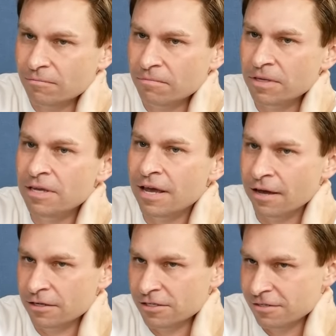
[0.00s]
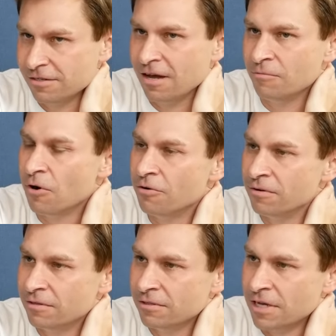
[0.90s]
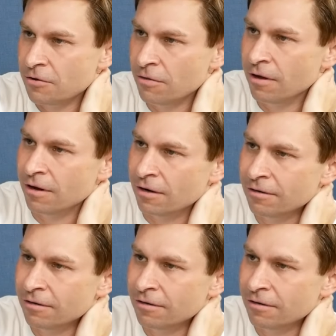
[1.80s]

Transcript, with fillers: Yes. I won't say who they are.